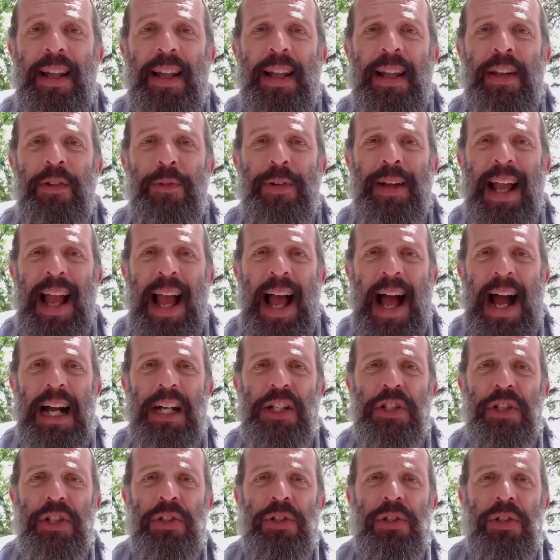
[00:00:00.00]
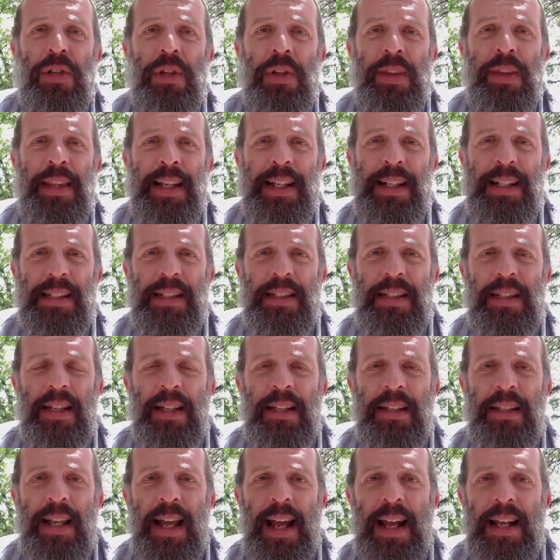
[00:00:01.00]
in reaction to these
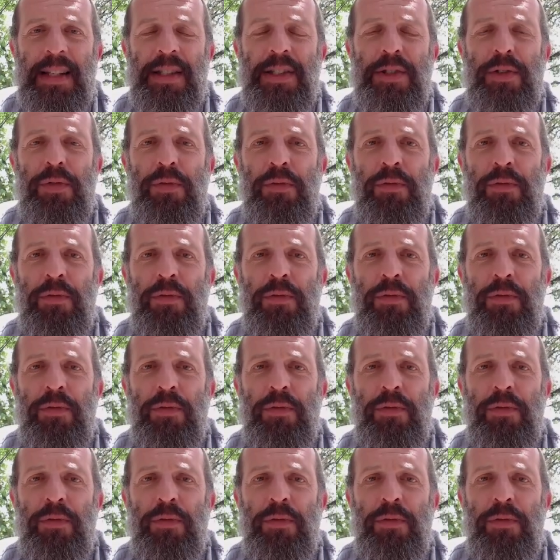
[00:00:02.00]
intense